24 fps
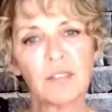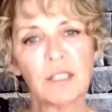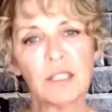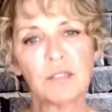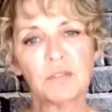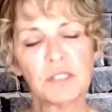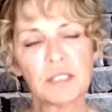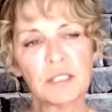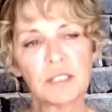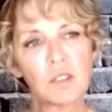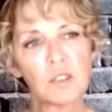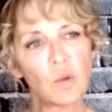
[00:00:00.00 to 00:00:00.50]
of
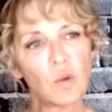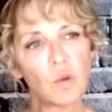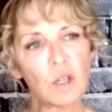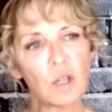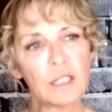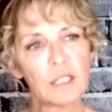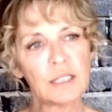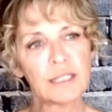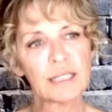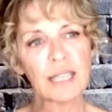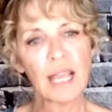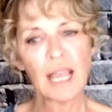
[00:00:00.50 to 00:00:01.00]

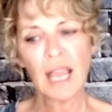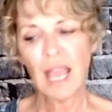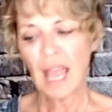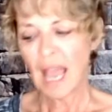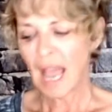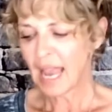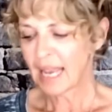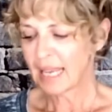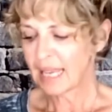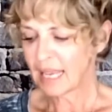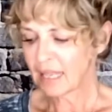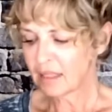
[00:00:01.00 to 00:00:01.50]
Swords,
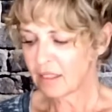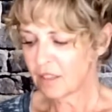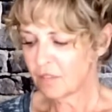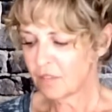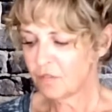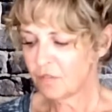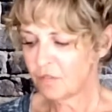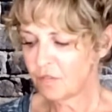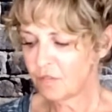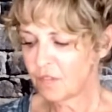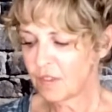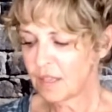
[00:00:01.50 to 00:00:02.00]
I get the
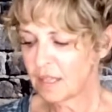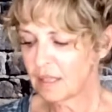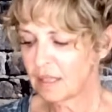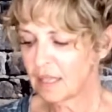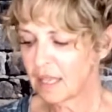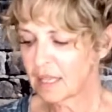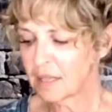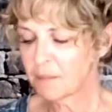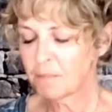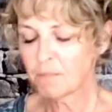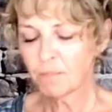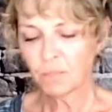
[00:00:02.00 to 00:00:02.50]

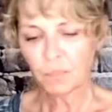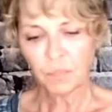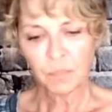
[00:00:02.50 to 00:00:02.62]
feeling